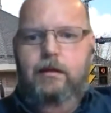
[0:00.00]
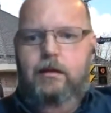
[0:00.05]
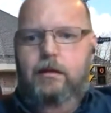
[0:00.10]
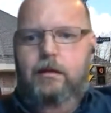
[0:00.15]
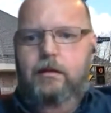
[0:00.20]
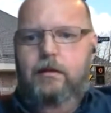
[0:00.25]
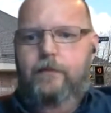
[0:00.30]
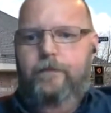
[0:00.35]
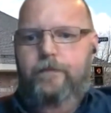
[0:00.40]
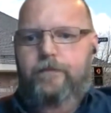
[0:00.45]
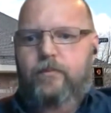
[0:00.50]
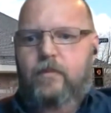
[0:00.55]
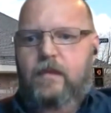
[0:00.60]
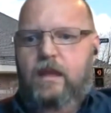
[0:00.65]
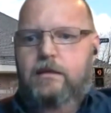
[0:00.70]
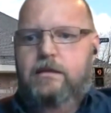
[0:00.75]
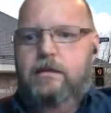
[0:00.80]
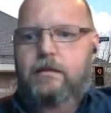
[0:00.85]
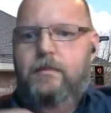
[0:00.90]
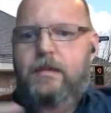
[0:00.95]

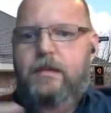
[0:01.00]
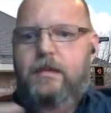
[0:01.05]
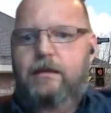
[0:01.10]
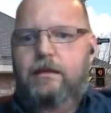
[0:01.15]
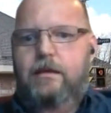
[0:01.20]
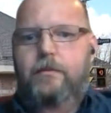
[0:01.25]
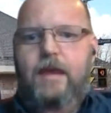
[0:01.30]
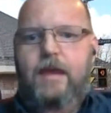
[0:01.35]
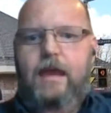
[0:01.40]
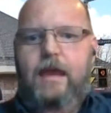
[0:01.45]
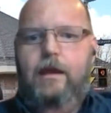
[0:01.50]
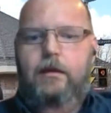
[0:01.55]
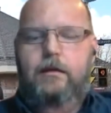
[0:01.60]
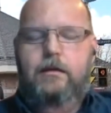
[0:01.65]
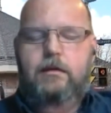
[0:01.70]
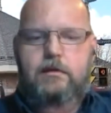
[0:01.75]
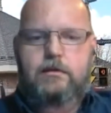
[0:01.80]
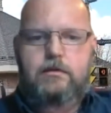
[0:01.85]
to meet demand,